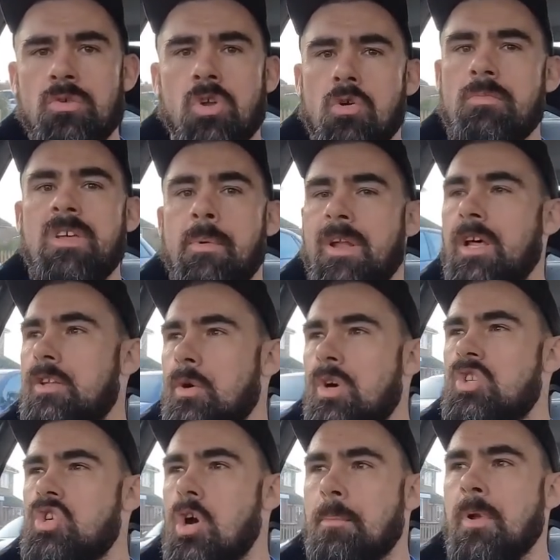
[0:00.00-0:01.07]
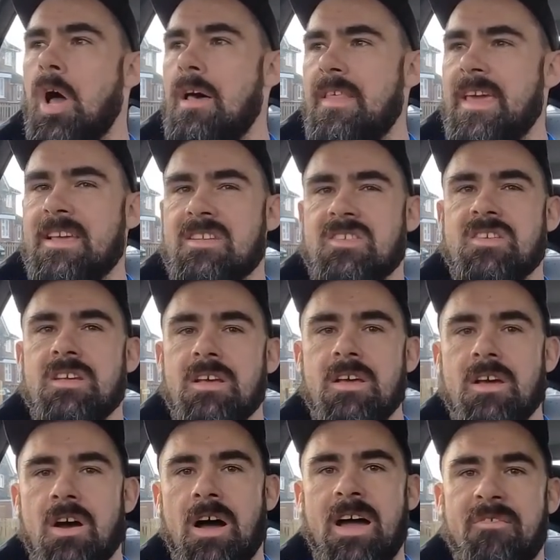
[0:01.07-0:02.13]
Normally when I do a job like this,
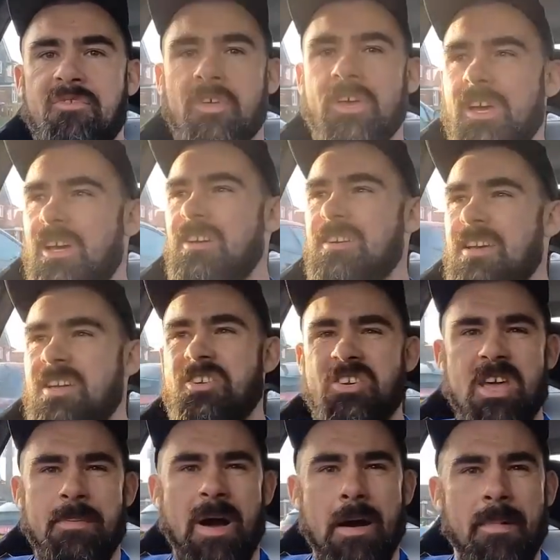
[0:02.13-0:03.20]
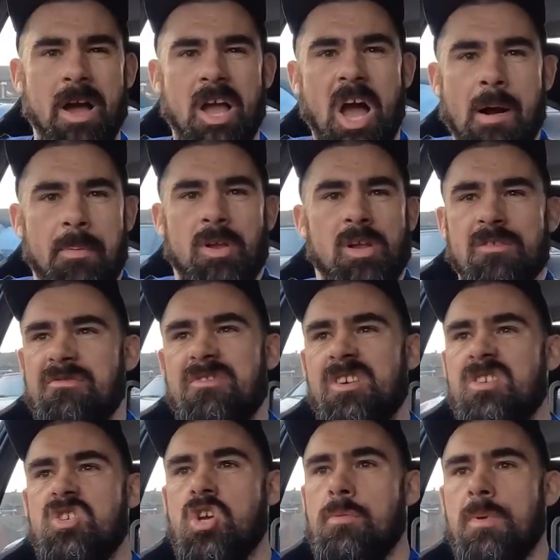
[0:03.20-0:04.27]
I have to nip up a couple of
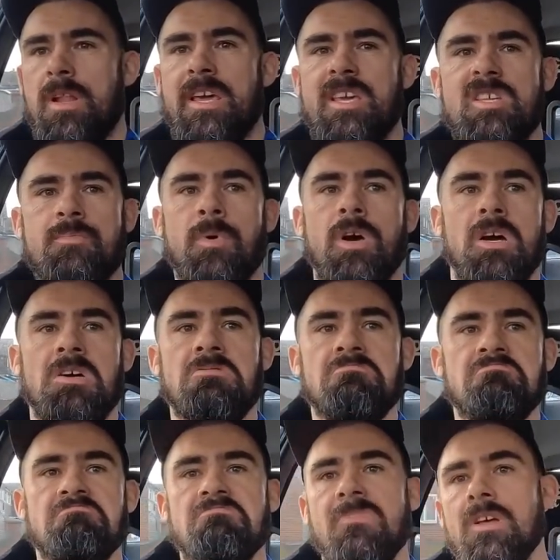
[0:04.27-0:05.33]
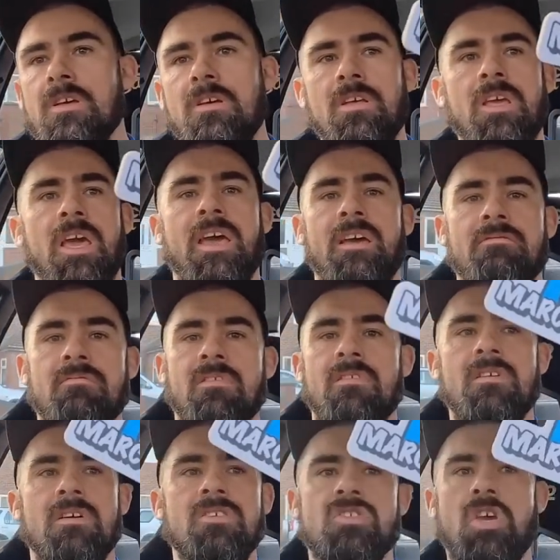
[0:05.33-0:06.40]
the Jubilees, but yeah,
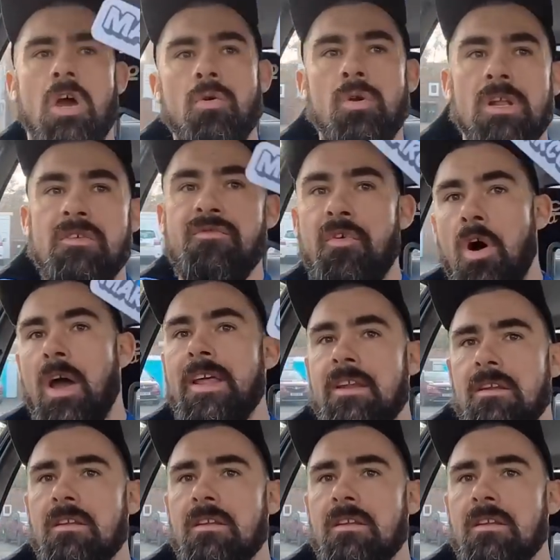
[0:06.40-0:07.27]
totally fine.